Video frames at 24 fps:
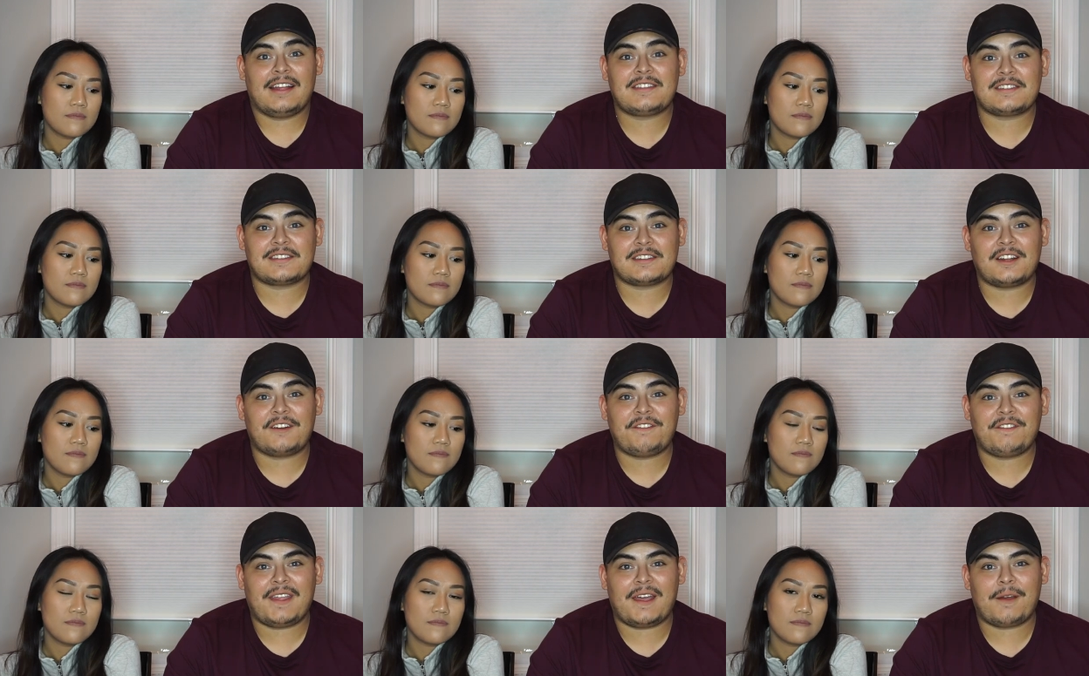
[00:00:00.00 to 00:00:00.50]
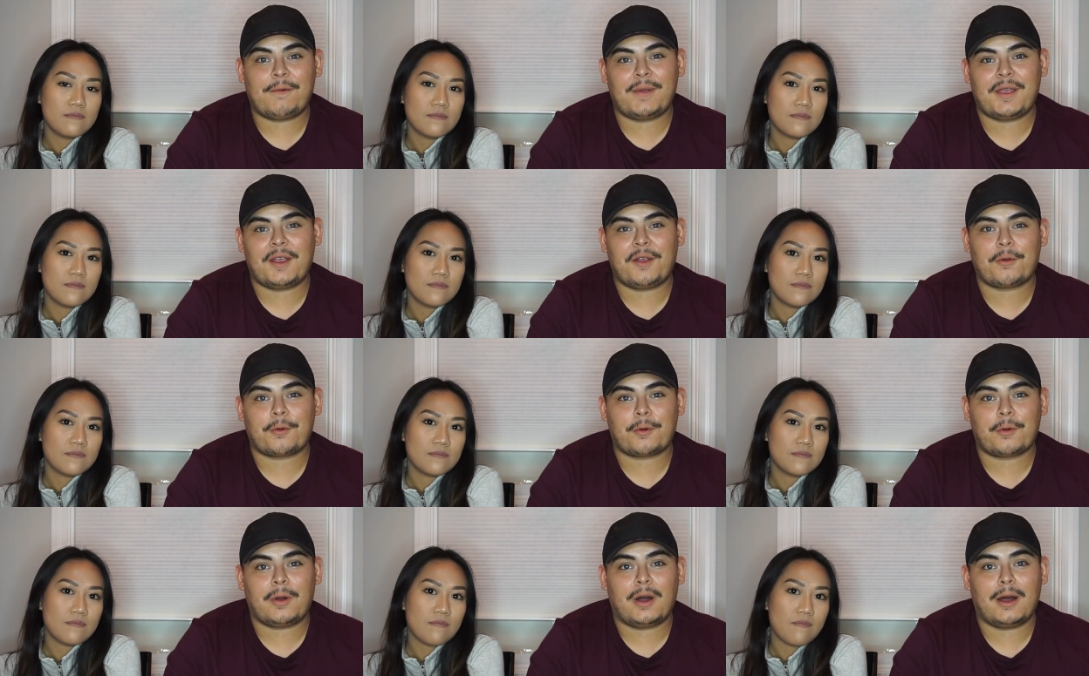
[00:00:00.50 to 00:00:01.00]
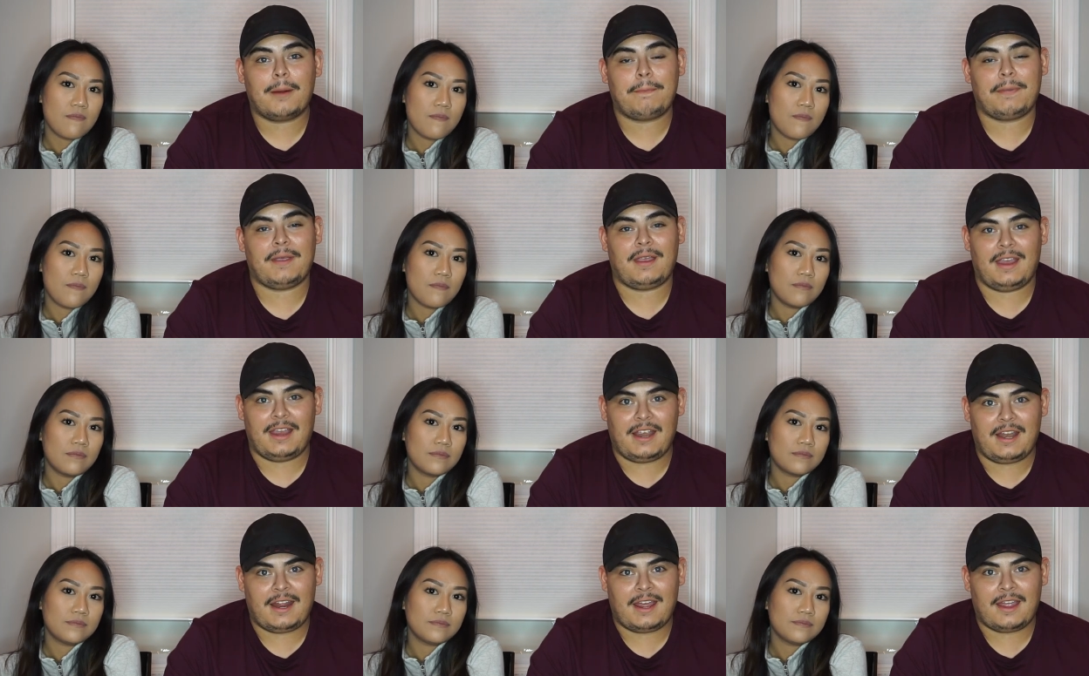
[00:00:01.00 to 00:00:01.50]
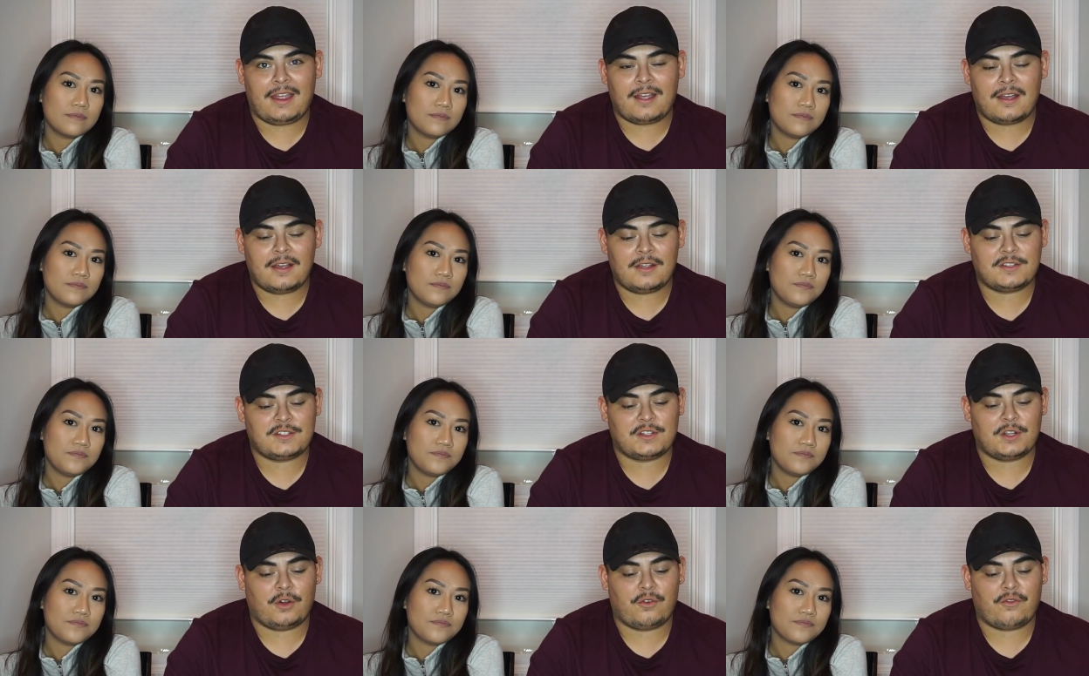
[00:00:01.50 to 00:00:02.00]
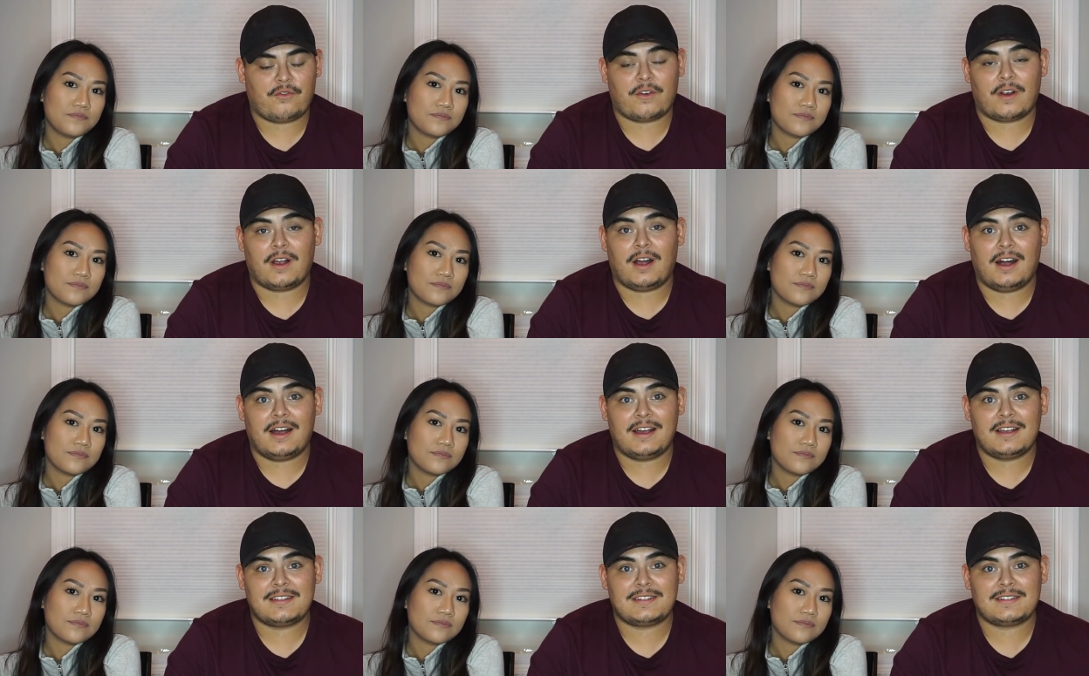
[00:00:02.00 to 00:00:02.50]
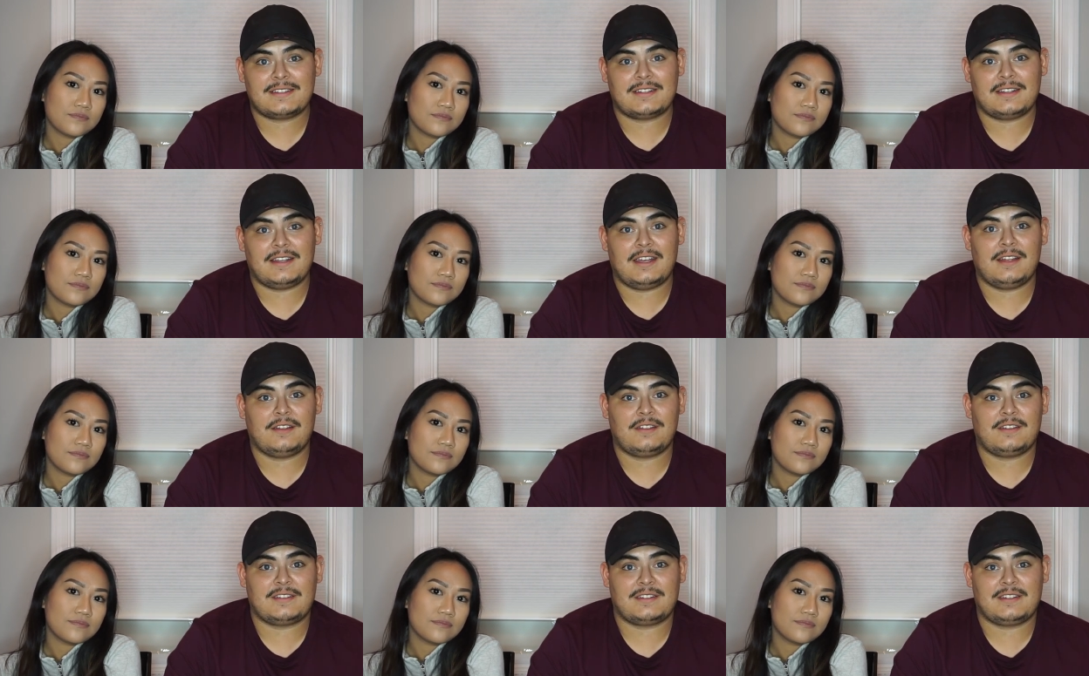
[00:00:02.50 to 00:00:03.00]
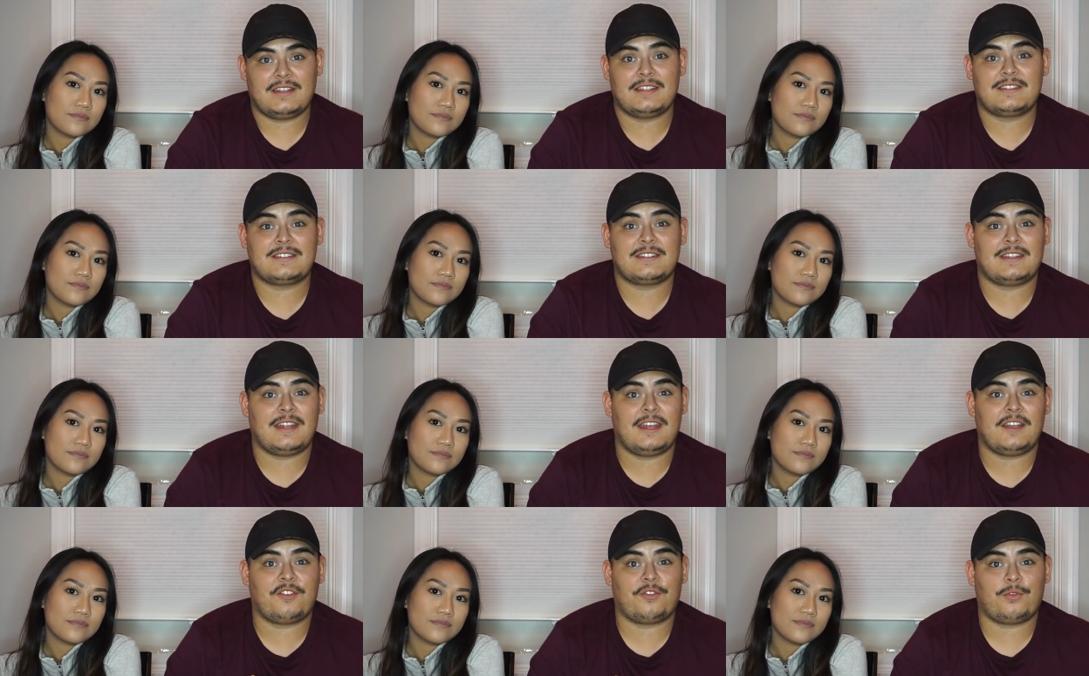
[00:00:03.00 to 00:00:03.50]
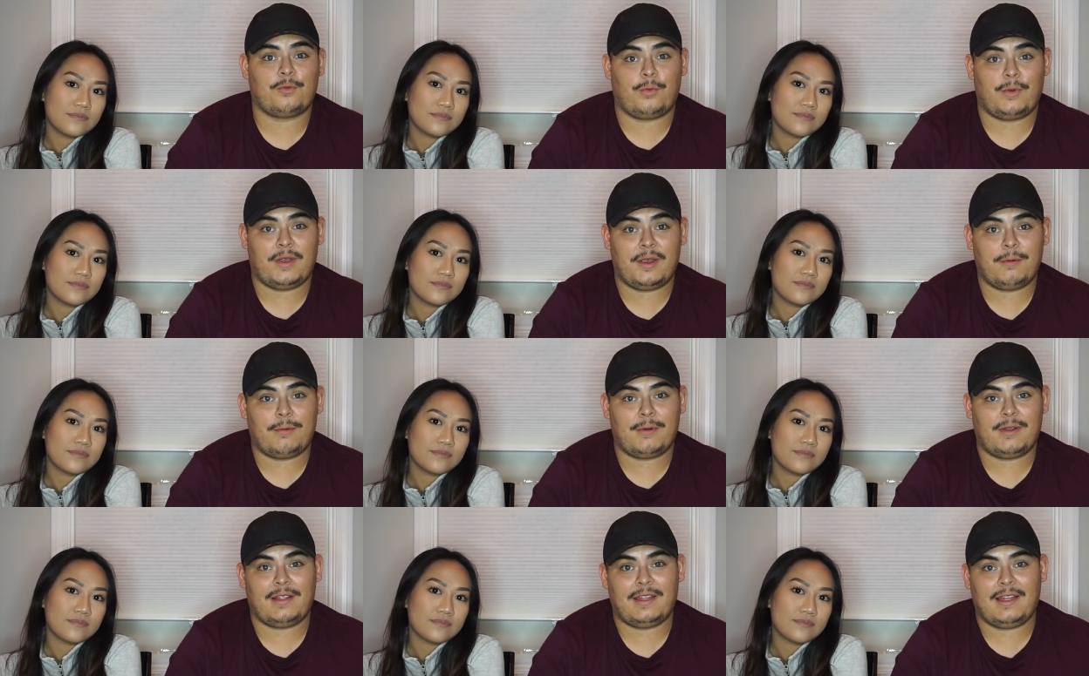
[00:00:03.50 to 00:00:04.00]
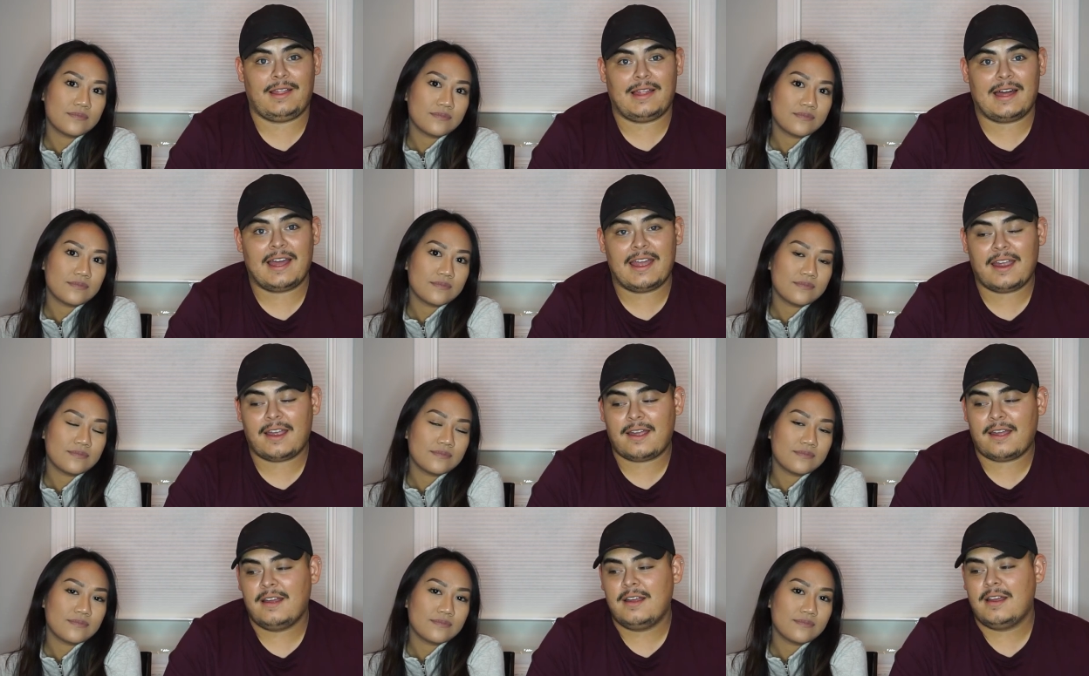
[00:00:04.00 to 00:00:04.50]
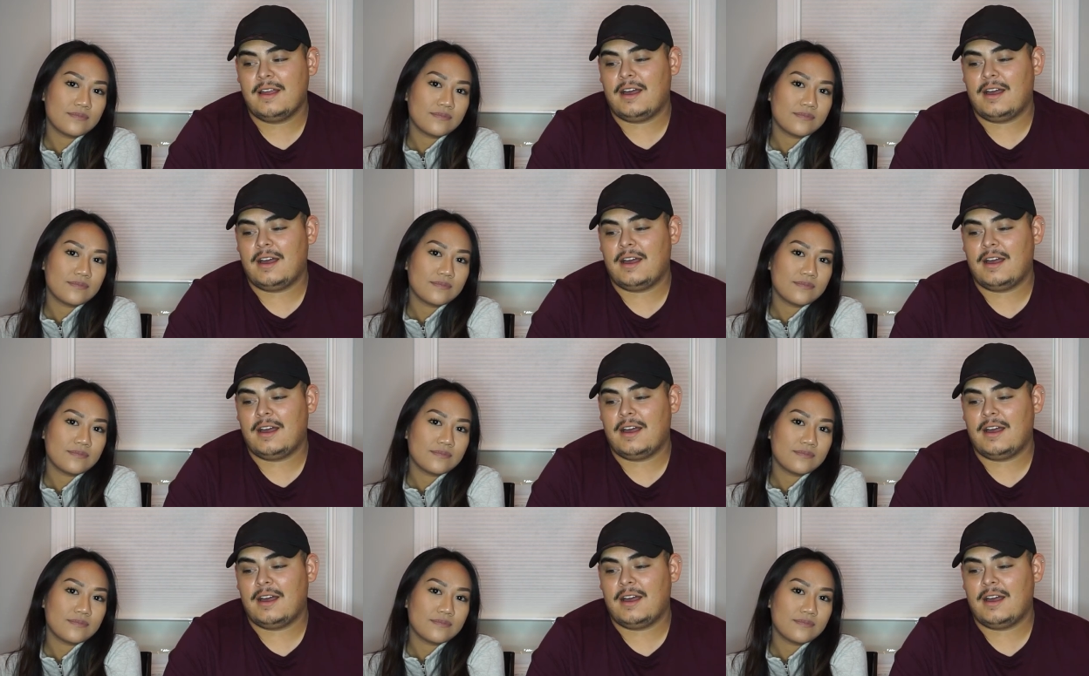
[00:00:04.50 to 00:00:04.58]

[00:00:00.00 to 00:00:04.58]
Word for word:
Speaker 1: It's stuff that we grew up eating, so for us, it's things we really like.